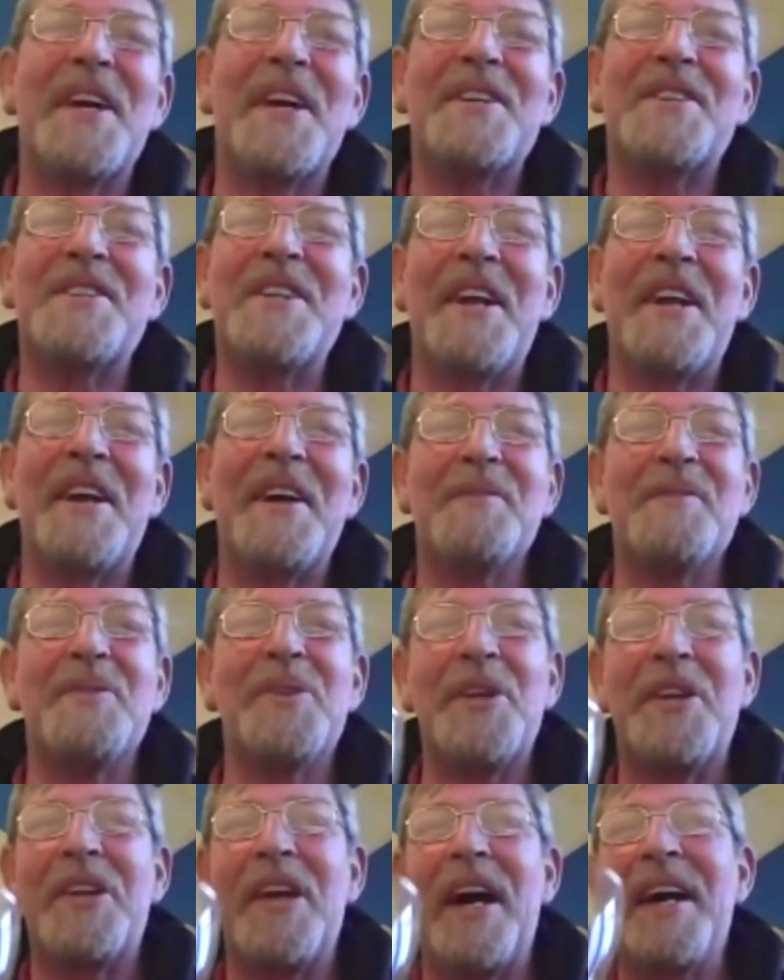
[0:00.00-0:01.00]
for next year are
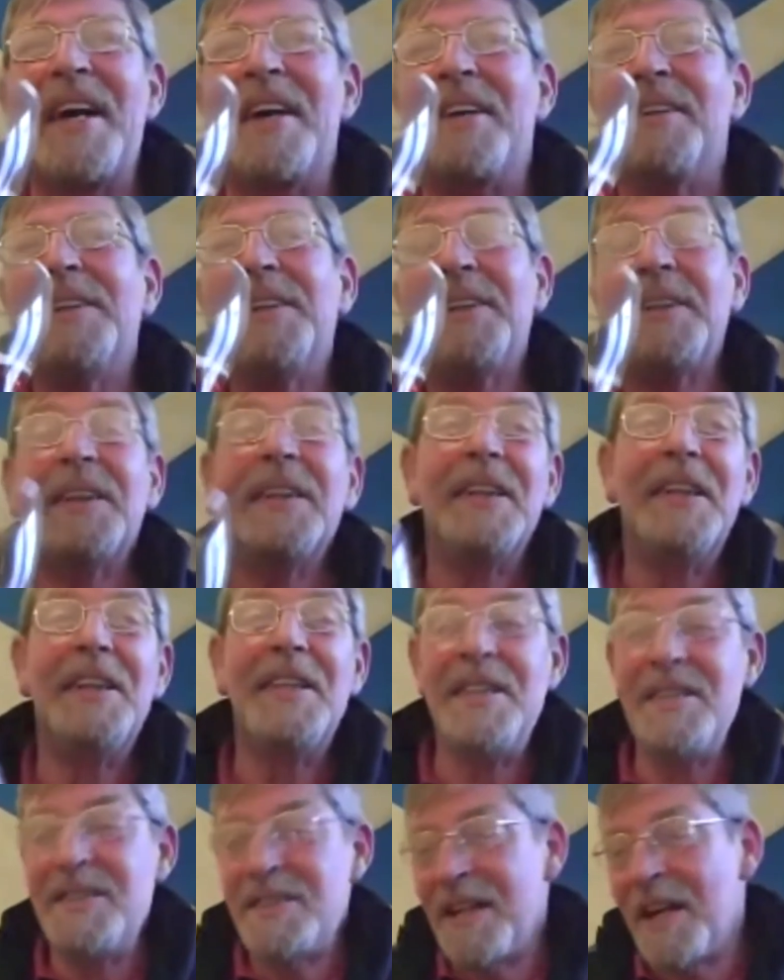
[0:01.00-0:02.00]
absolutely dire.
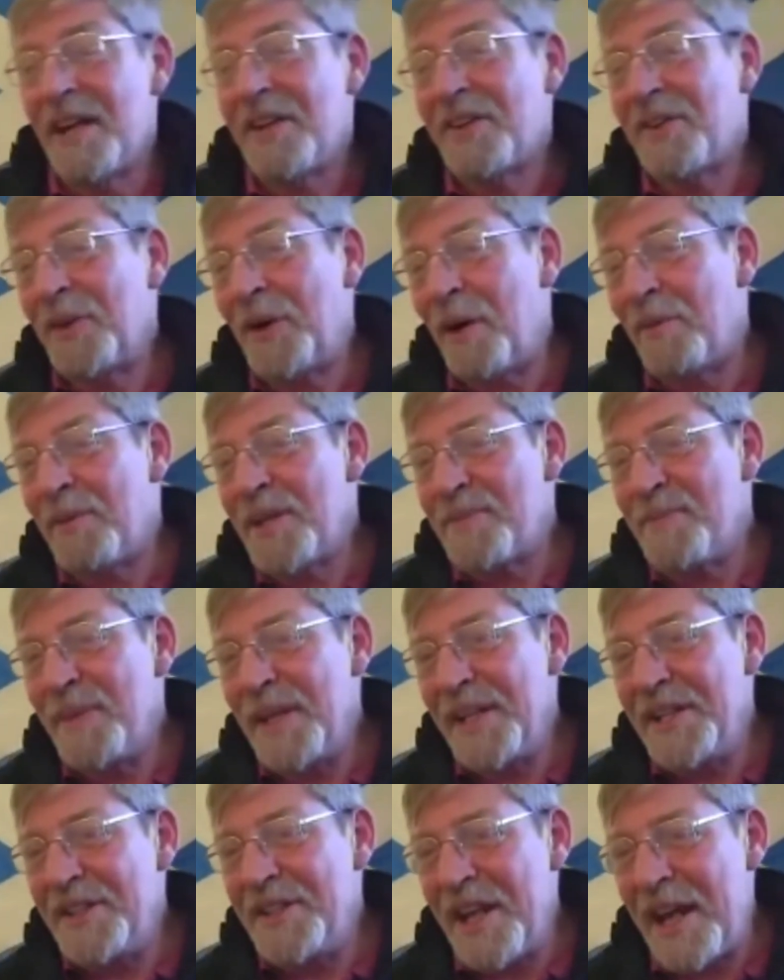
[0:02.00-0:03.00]
I thought I was
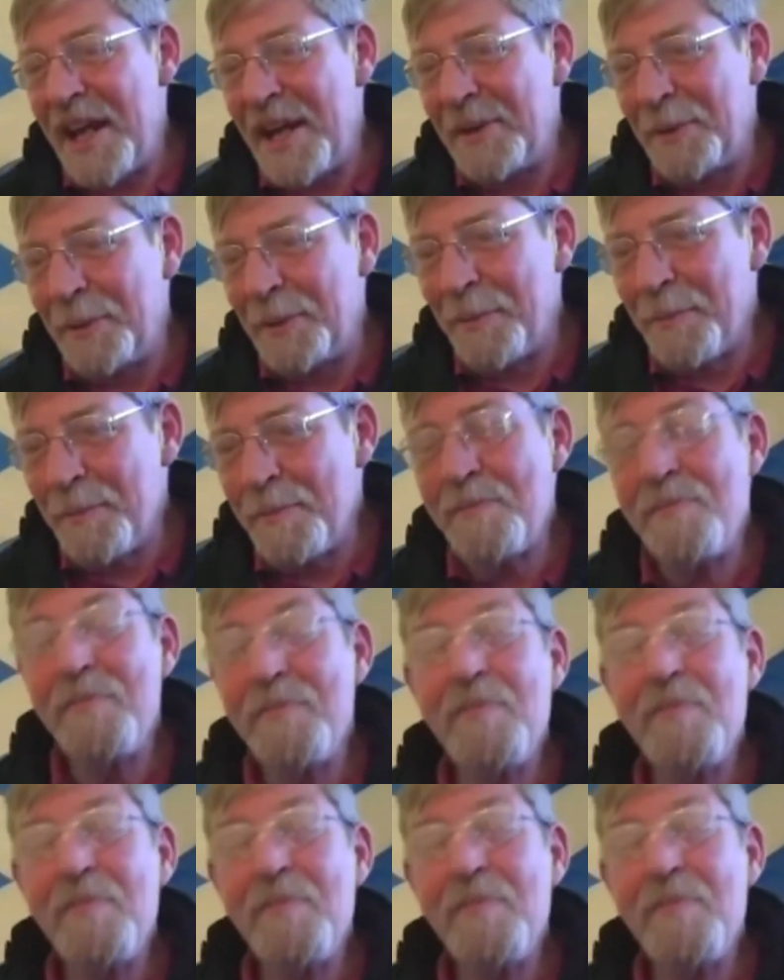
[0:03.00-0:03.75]
being gentle.